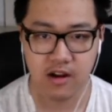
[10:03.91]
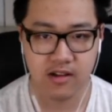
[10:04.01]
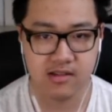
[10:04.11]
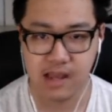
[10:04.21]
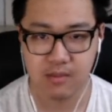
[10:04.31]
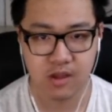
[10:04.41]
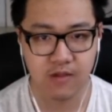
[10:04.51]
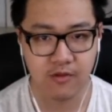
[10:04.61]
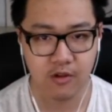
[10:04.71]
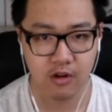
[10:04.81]
And the same thing
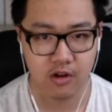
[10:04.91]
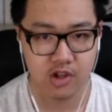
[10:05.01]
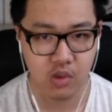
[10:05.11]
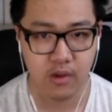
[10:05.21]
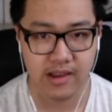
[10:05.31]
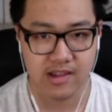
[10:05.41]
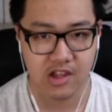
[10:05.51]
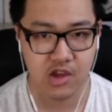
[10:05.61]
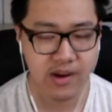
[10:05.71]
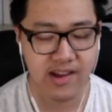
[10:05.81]
for twice
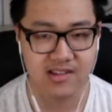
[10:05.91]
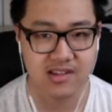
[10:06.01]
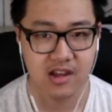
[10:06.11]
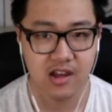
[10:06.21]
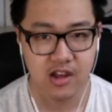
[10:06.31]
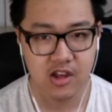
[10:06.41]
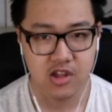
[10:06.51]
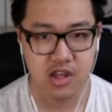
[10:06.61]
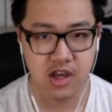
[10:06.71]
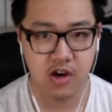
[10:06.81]
and thrice.
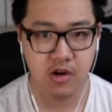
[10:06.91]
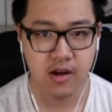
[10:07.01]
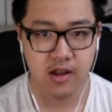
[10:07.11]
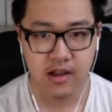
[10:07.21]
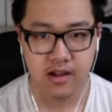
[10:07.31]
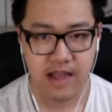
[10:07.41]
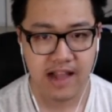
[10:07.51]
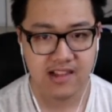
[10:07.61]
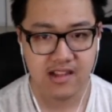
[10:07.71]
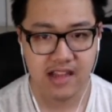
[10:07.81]
So
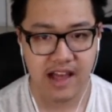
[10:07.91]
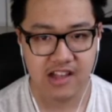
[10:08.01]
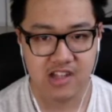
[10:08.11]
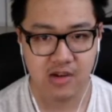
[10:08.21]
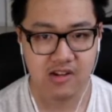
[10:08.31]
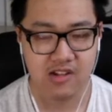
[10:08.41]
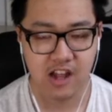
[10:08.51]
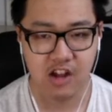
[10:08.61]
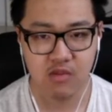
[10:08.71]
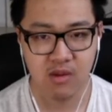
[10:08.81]
that's an asterisk.
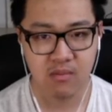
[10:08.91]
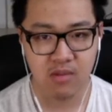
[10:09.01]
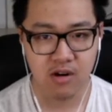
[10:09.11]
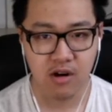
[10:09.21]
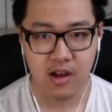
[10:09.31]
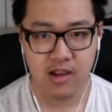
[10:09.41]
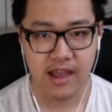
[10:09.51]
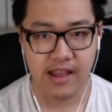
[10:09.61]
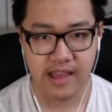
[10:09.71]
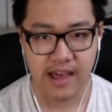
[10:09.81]
And remember
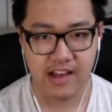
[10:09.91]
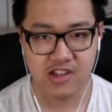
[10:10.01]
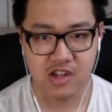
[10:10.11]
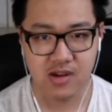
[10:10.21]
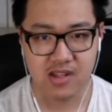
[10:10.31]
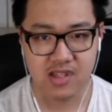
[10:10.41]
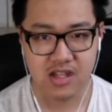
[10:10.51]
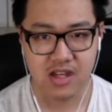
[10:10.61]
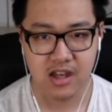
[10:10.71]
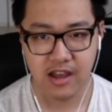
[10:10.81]
that an
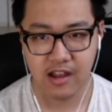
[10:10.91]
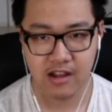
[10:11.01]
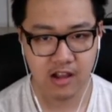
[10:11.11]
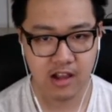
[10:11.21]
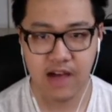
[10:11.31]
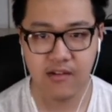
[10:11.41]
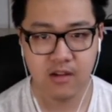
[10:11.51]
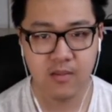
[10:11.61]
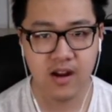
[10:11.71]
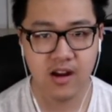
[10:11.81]
asterisk, and a lot of
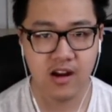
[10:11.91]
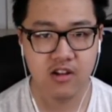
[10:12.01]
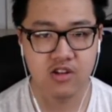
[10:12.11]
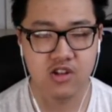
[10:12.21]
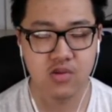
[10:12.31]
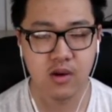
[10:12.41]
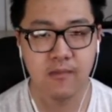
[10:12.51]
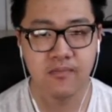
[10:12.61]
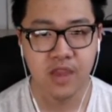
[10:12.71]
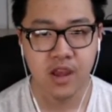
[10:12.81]
other metacharacters as
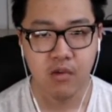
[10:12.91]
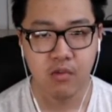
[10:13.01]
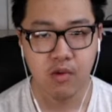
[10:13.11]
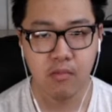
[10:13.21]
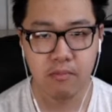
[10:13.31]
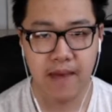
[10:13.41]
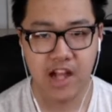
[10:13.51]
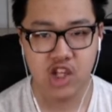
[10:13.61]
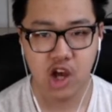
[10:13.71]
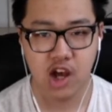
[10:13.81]
well, will
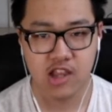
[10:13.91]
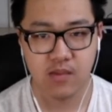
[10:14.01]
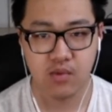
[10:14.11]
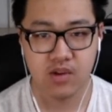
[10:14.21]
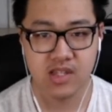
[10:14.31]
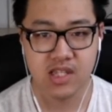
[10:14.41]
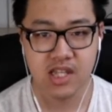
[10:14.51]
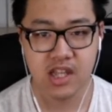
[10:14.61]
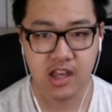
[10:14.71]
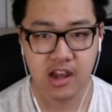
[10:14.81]
match on the
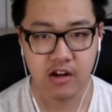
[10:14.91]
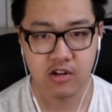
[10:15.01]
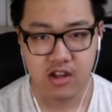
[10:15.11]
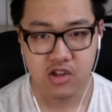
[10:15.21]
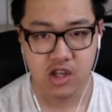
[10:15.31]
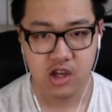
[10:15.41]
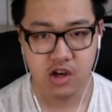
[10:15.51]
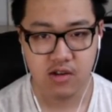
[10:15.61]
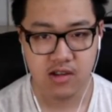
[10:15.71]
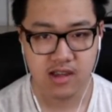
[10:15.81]
preceding characters.
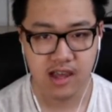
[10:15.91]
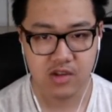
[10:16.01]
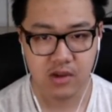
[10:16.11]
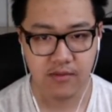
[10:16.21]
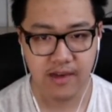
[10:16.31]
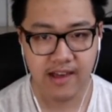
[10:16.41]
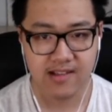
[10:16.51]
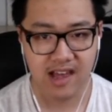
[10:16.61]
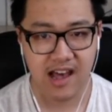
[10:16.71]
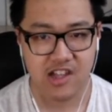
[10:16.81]
So in this case, we have
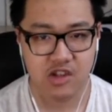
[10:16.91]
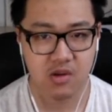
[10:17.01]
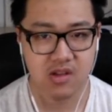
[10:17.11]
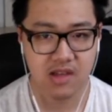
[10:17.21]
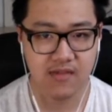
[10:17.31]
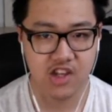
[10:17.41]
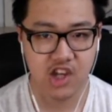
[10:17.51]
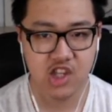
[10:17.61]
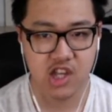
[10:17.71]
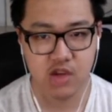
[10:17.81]
S asterisk. If I
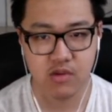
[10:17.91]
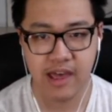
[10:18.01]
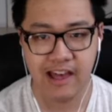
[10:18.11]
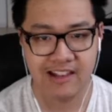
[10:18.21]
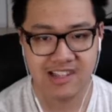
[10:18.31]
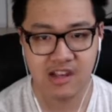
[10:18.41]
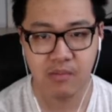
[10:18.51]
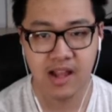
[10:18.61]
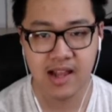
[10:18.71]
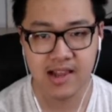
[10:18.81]
change that to an S
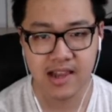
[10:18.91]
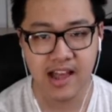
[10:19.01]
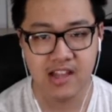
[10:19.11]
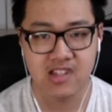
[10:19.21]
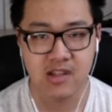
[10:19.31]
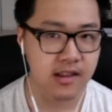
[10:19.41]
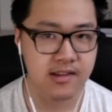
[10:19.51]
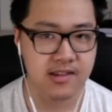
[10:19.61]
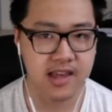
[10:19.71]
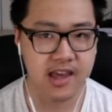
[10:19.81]
plus
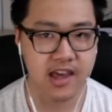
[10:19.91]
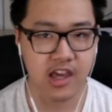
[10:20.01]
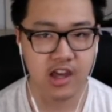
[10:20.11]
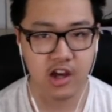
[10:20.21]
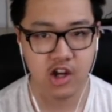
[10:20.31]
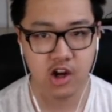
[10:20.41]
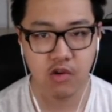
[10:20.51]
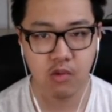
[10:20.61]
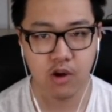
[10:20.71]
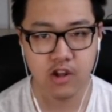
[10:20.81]
to say occur
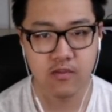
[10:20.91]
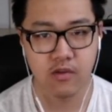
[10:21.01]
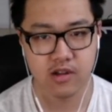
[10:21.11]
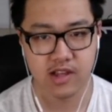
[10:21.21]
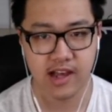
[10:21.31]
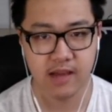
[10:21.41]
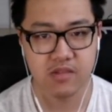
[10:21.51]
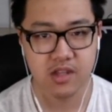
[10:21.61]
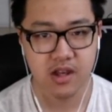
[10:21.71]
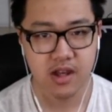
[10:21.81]
1 or more
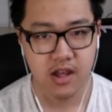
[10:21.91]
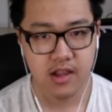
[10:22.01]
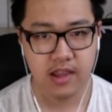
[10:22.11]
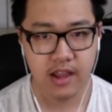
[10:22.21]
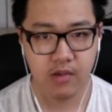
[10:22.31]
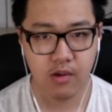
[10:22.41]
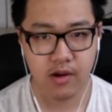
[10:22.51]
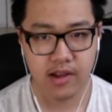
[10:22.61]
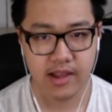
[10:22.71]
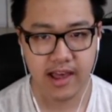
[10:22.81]
times, then what we're
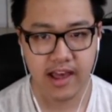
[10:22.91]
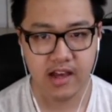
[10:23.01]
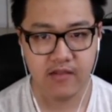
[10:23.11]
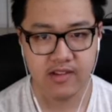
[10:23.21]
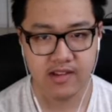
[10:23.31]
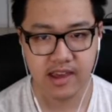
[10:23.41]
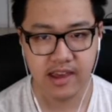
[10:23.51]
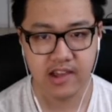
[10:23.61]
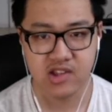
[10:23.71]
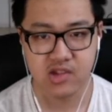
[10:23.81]
going to have is a
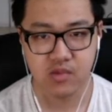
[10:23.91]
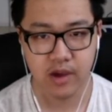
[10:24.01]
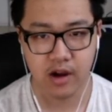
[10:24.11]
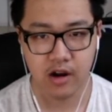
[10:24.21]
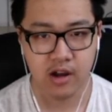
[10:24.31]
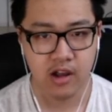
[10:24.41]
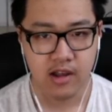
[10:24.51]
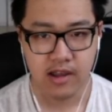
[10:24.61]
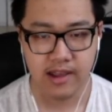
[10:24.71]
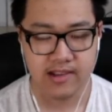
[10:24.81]
case where
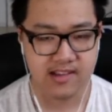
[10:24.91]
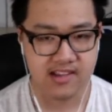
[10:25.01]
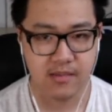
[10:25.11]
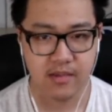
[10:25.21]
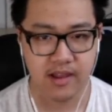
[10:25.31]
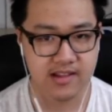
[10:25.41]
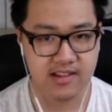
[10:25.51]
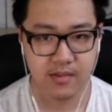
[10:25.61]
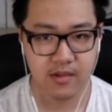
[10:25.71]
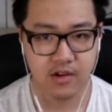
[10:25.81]
it's
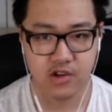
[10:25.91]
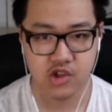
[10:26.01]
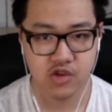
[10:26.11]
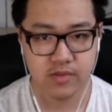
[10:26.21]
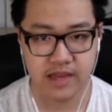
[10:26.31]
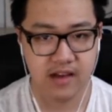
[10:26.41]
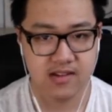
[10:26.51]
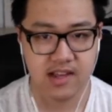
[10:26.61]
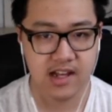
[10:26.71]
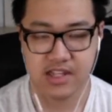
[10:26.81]
similar to meow
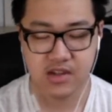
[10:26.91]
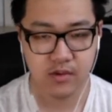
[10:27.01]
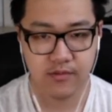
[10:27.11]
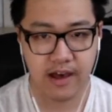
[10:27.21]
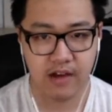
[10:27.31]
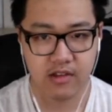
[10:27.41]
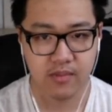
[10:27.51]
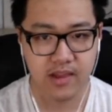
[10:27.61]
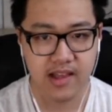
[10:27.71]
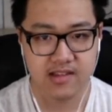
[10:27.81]
sucks without the
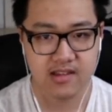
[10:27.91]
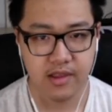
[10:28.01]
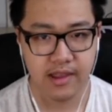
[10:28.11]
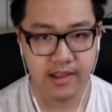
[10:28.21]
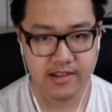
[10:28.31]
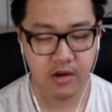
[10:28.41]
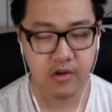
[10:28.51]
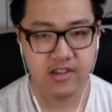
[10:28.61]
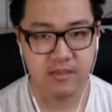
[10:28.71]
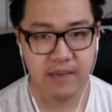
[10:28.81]
plus. It's
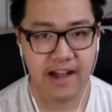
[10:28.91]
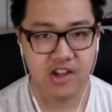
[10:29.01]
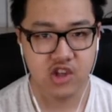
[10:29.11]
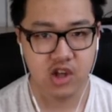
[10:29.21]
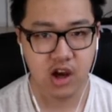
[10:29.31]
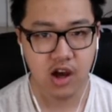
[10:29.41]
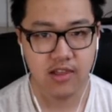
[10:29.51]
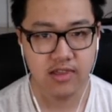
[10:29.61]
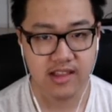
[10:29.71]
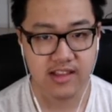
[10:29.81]
going to match
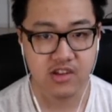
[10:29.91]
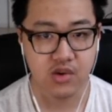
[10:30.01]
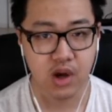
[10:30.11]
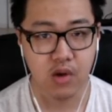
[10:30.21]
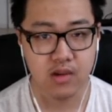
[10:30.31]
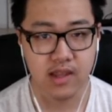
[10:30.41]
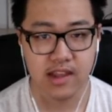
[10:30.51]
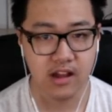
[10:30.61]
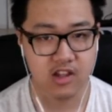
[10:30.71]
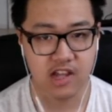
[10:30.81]
on these three only and
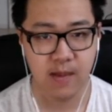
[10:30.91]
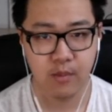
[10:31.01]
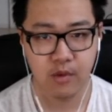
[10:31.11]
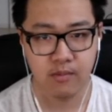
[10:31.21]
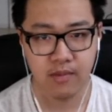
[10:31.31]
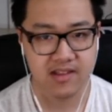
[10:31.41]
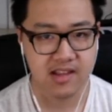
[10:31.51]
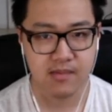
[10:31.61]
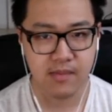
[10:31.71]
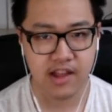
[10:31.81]
not the top one, but it's
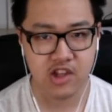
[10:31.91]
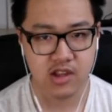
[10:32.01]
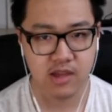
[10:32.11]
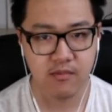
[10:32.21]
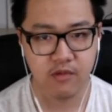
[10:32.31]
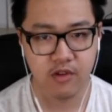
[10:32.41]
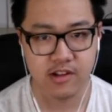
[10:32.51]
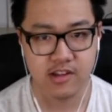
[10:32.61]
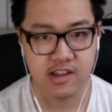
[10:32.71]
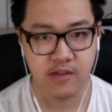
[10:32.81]
going to match on them for
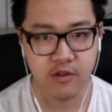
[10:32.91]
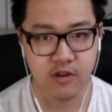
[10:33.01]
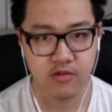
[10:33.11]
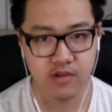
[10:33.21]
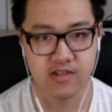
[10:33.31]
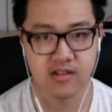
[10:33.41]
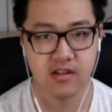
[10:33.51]
a different reason.